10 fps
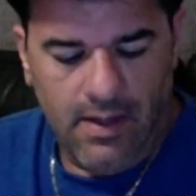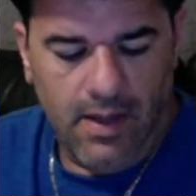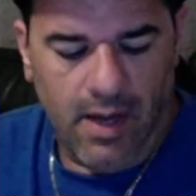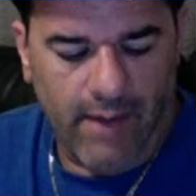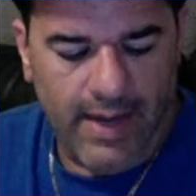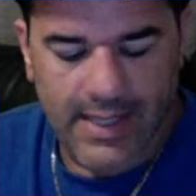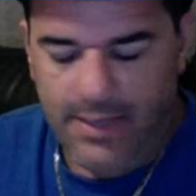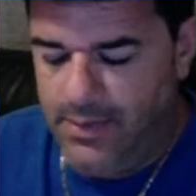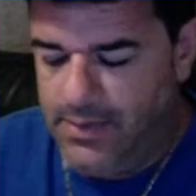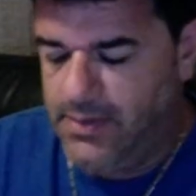All right,
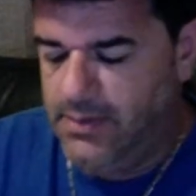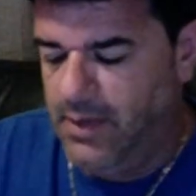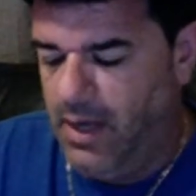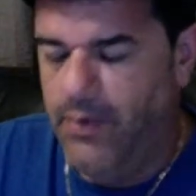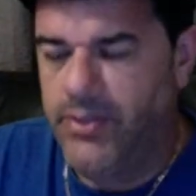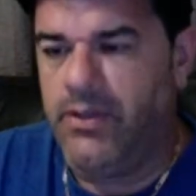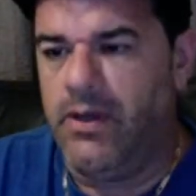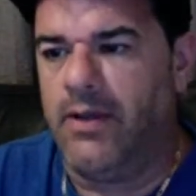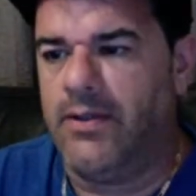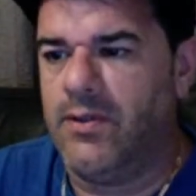Libras, I wish you
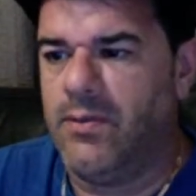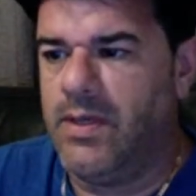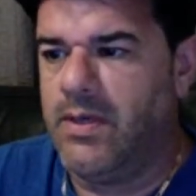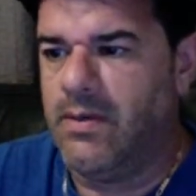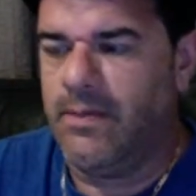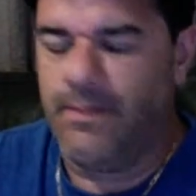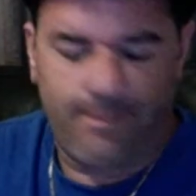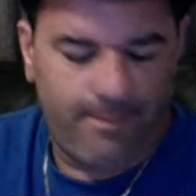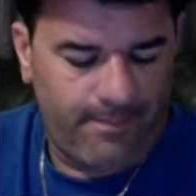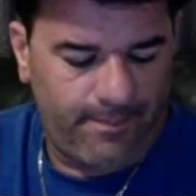luck this week
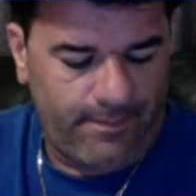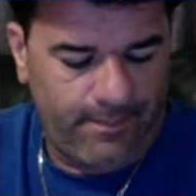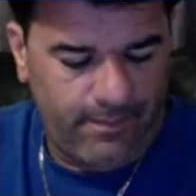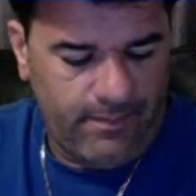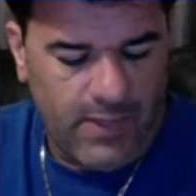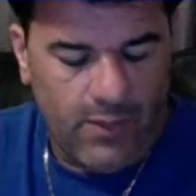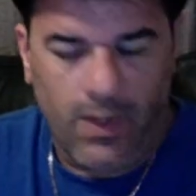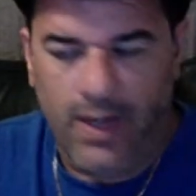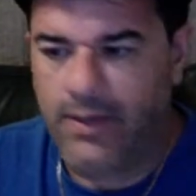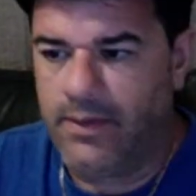in
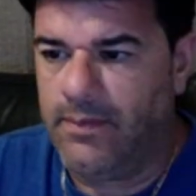work.